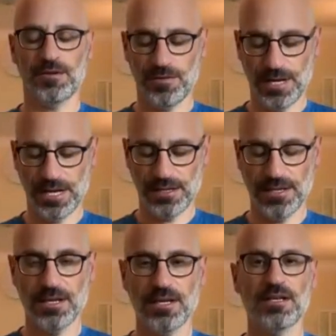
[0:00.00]
Right.
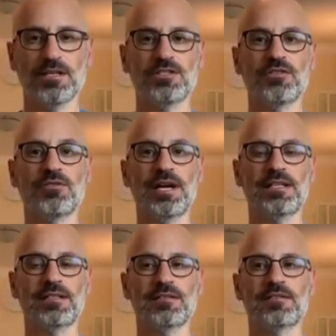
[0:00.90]
So
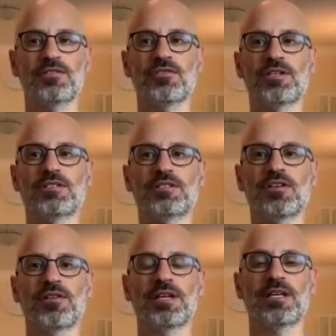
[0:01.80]
great. You can
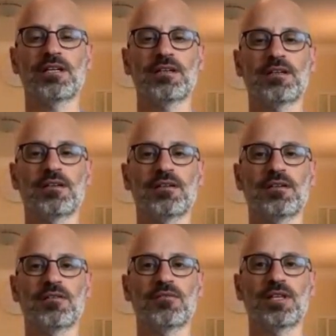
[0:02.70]
slowly
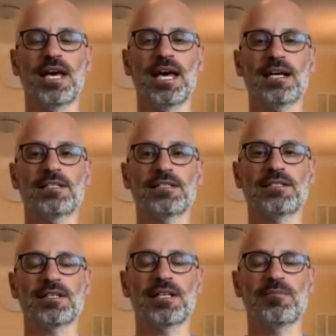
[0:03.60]

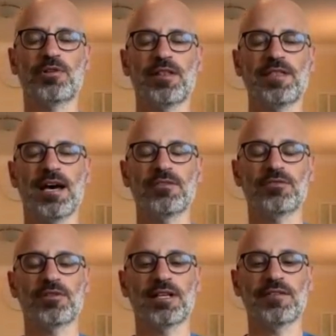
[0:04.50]
relax, let the breath out
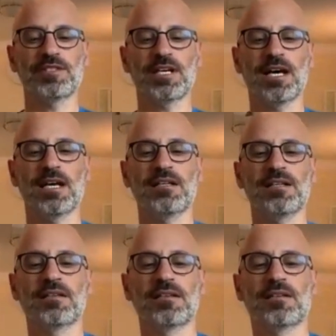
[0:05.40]
on the left
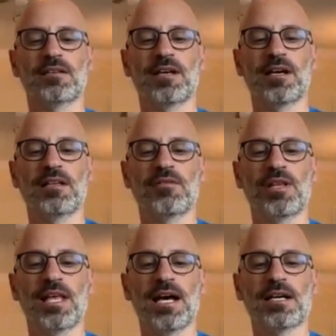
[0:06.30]
side, and then
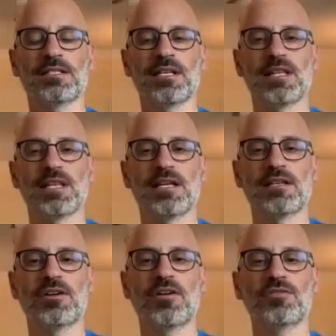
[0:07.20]
relax and let it
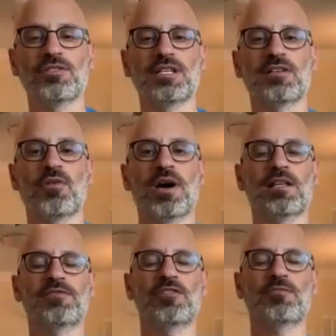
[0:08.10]
go. Sit
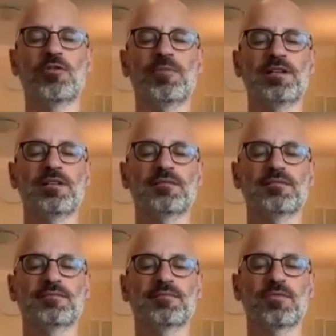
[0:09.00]
quietly for a moment
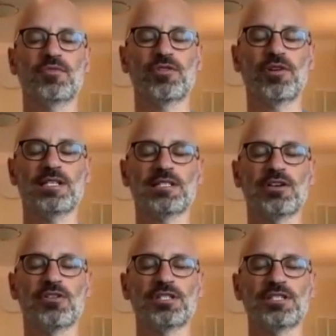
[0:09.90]
with your eyes
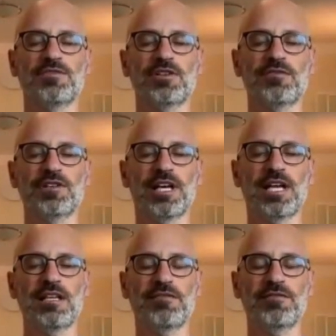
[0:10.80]
closed and see if you can feel
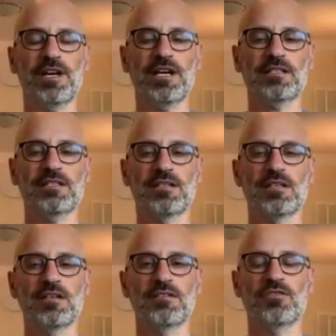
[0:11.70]
any effect
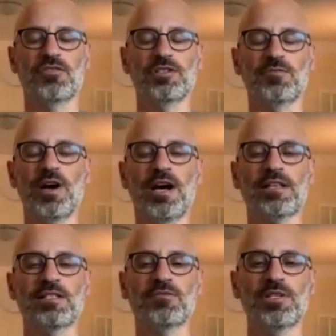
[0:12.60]
with this
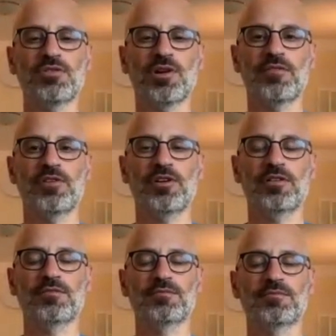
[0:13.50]
practice whatsoever.